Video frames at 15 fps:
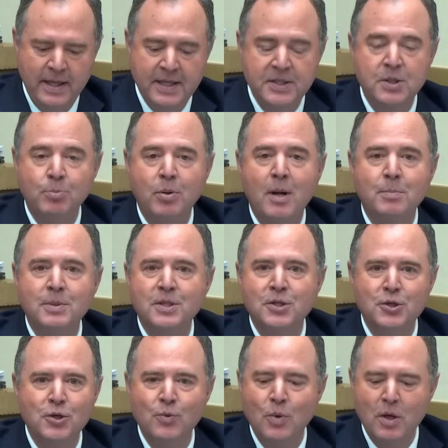It is a
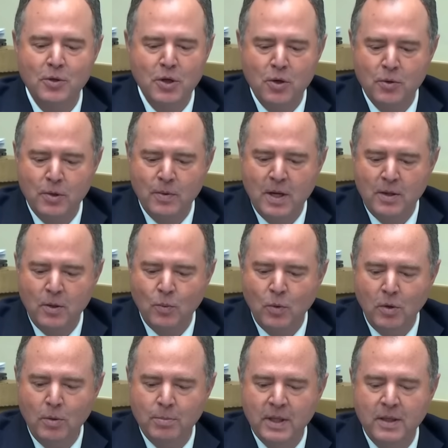proposition well known around the
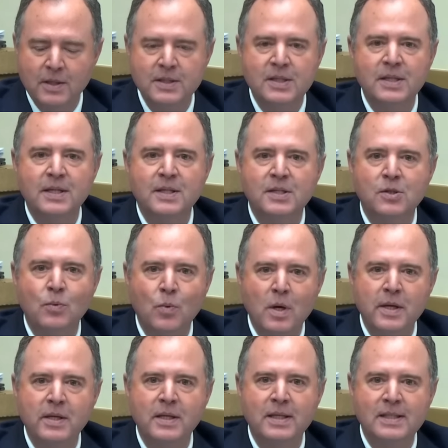world because it is the
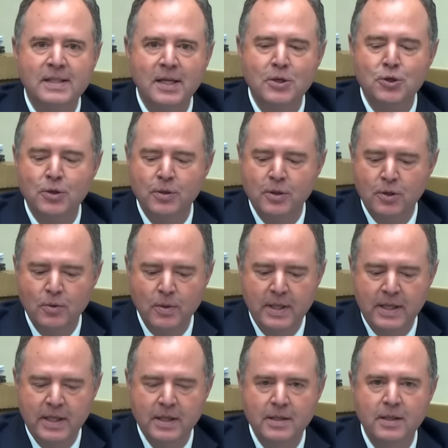one essential
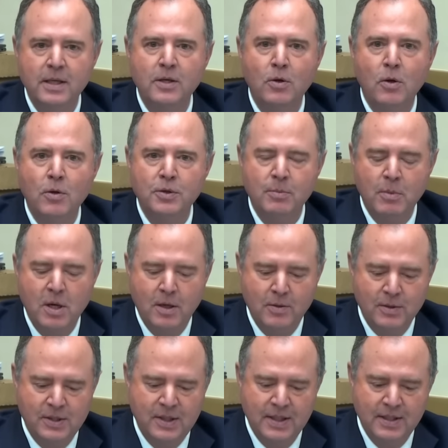ingredient in all
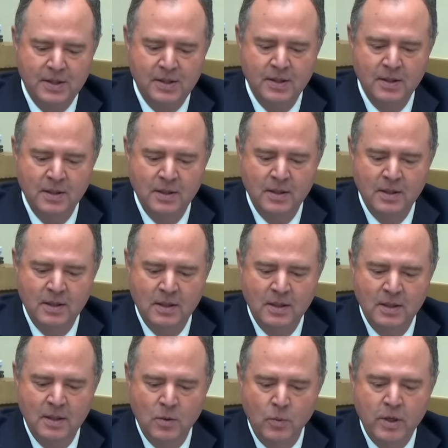democracies.
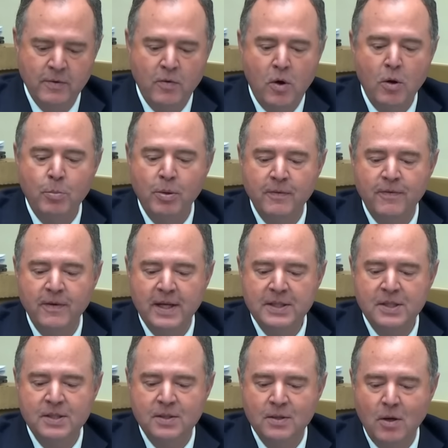We have all
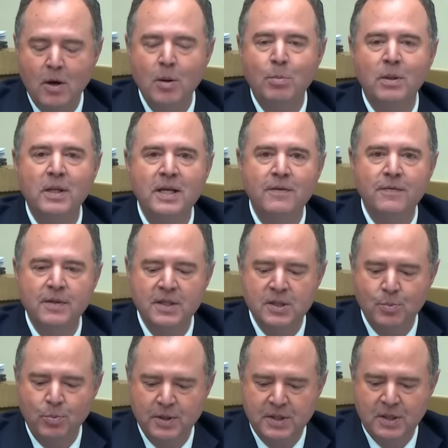professed our belief in
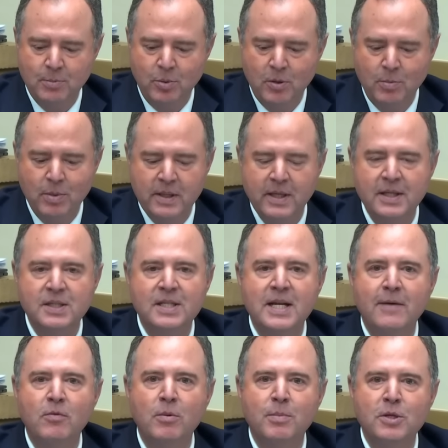this principle, but it has
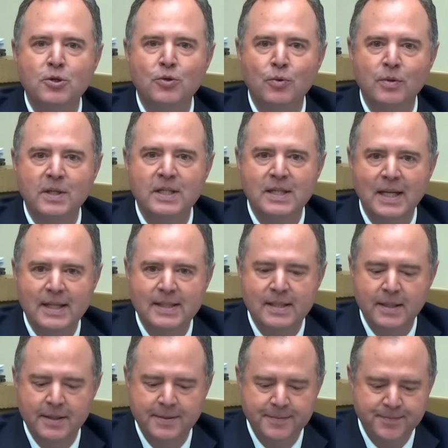never been truly
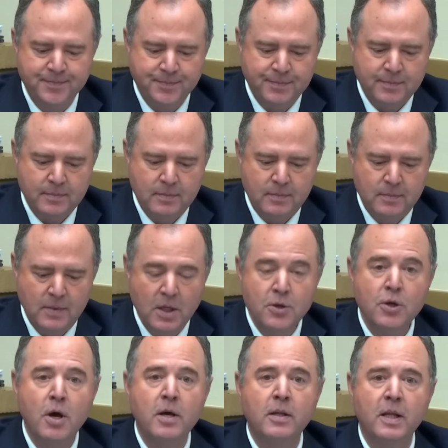tested,
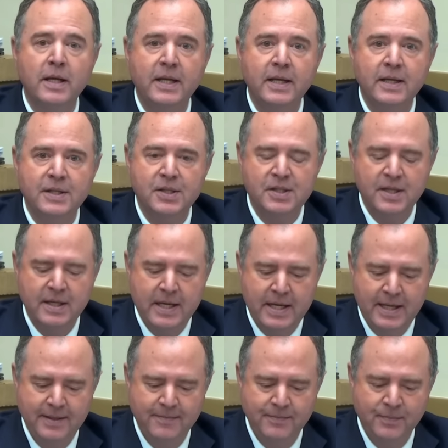not like it is
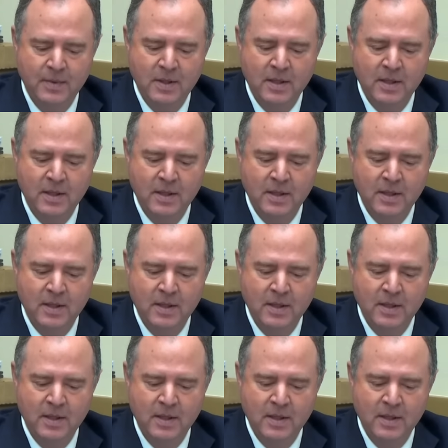today.